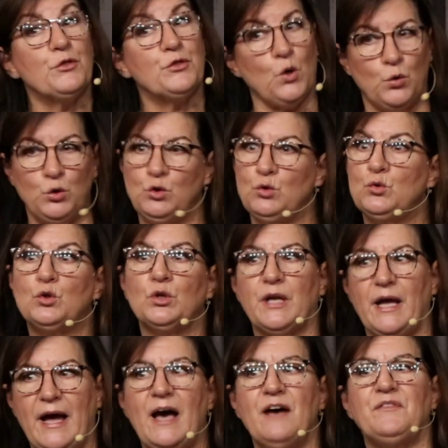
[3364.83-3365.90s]
though you could
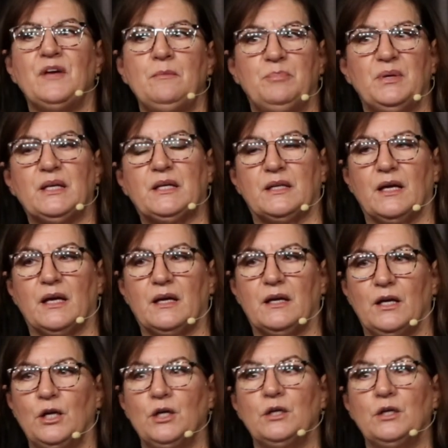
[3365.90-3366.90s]
have a picnic.